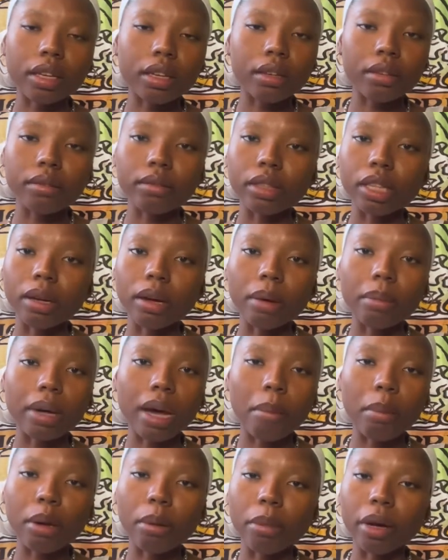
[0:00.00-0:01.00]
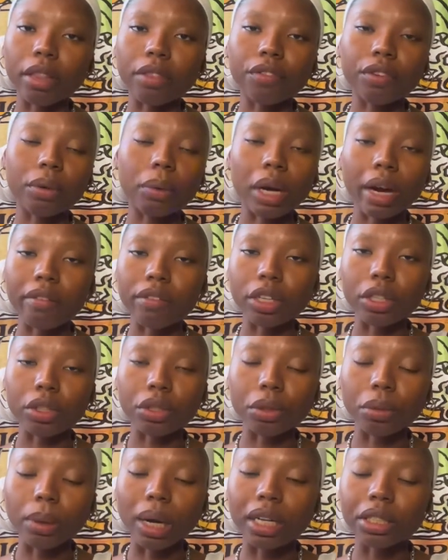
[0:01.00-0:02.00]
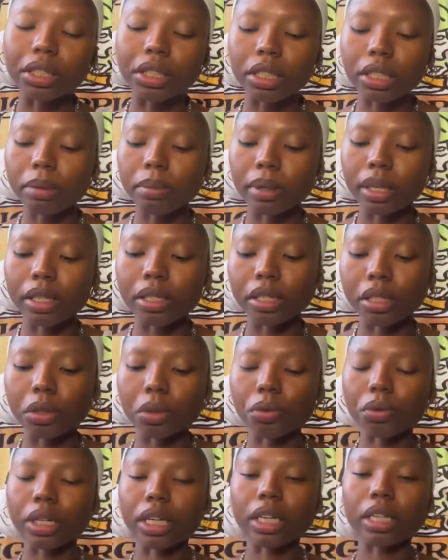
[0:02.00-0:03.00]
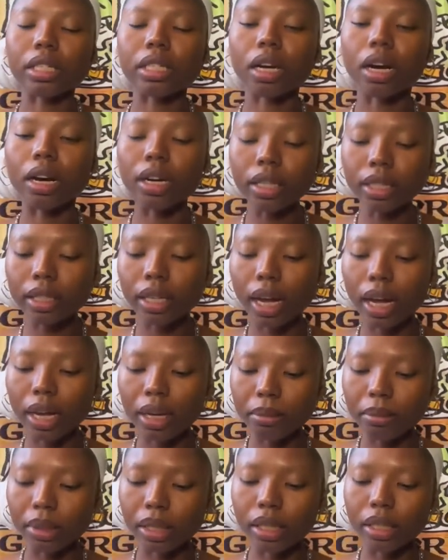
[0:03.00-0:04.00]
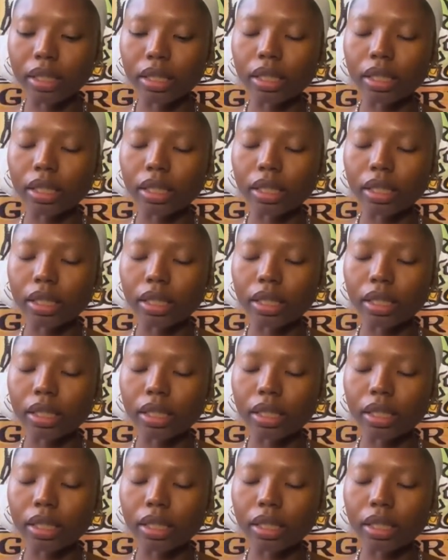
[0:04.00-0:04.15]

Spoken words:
the upcoming month for whenever you do watch this, because these readings are timeless.